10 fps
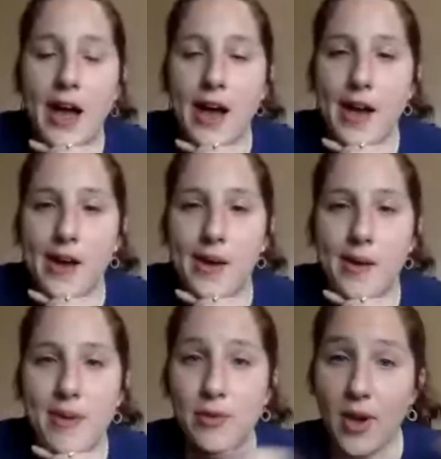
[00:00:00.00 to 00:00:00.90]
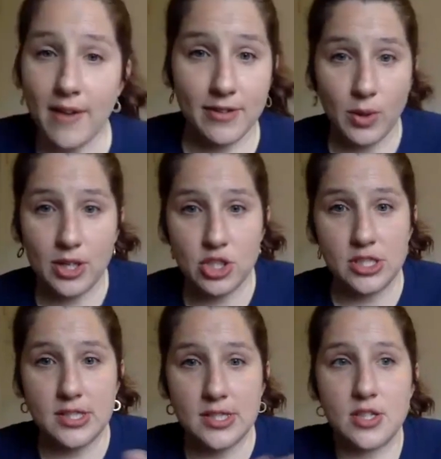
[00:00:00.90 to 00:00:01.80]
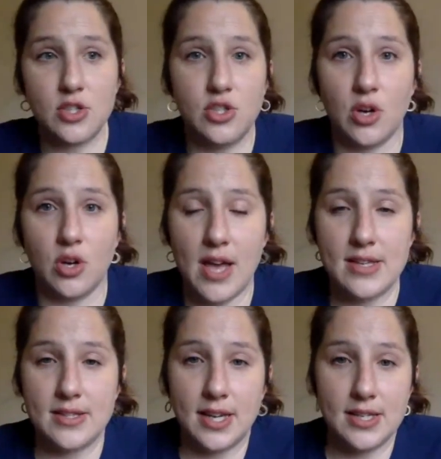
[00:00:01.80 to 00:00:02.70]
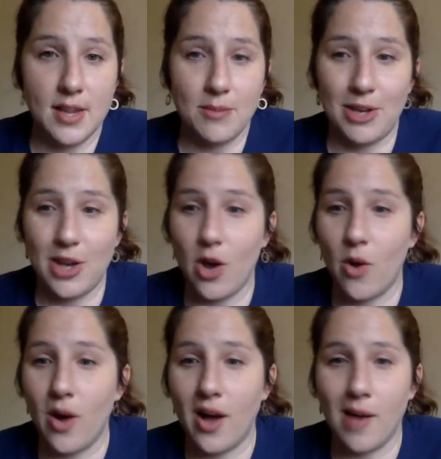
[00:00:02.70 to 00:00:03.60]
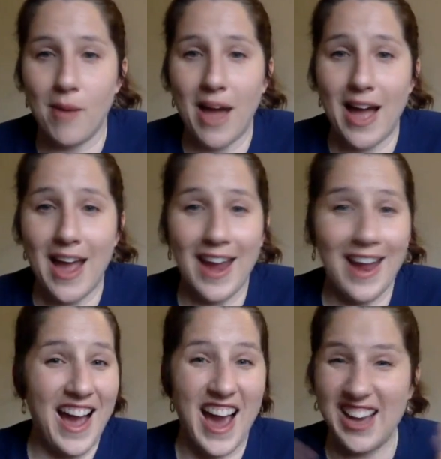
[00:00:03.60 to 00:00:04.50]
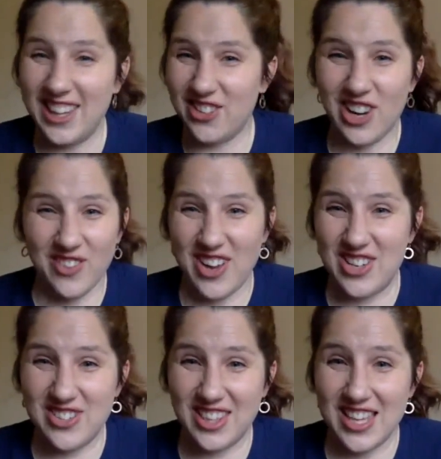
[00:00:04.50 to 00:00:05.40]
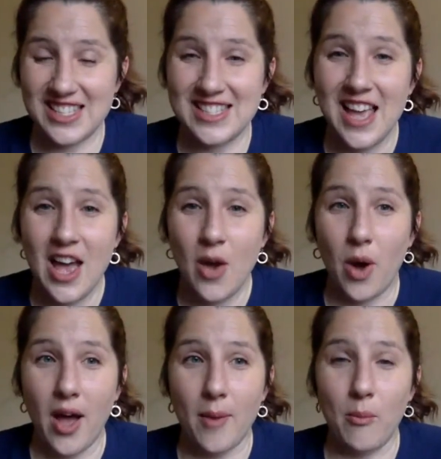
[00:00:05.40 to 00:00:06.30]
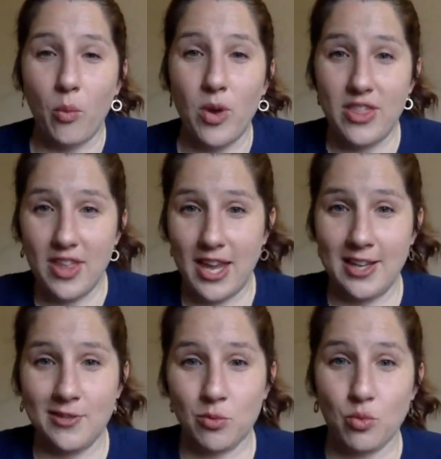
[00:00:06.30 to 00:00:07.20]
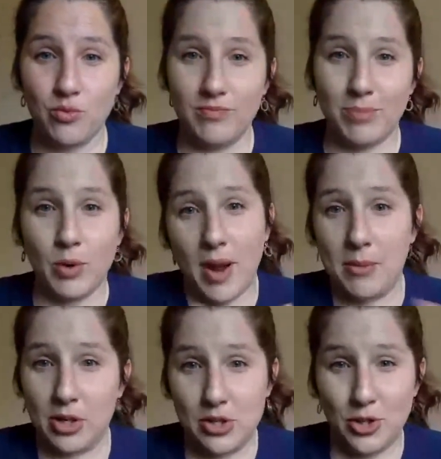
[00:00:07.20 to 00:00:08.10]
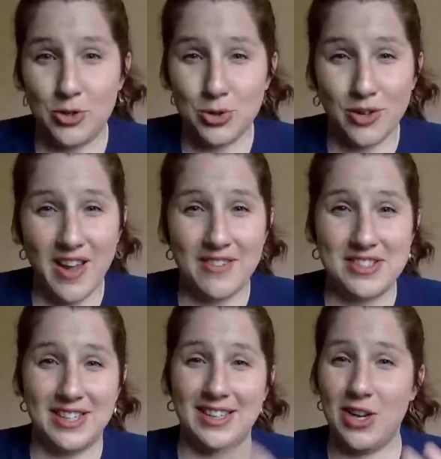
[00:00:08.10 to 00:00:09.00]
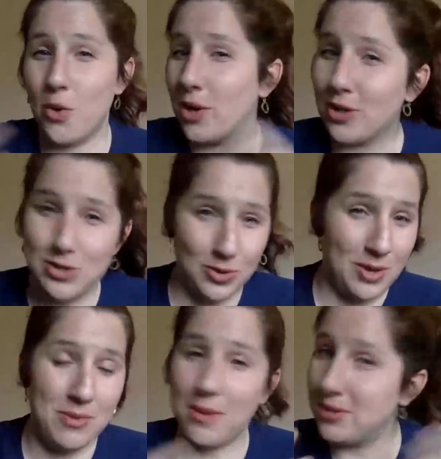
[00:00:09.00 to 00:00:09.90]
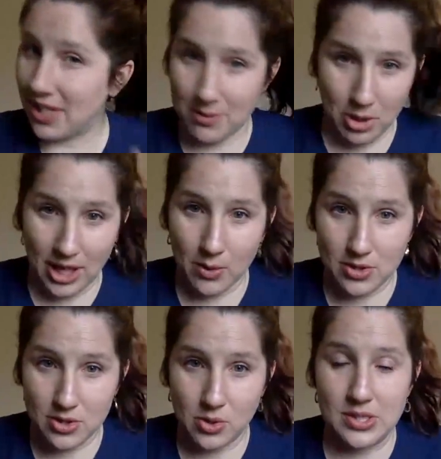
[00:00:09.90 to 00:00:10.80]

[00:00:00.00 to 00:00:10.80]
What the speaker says: If you have any questions, don't hesitate to let me know. I highly recommend using this within parameters. So you sort of have to know what you're doing, be able to communicate with students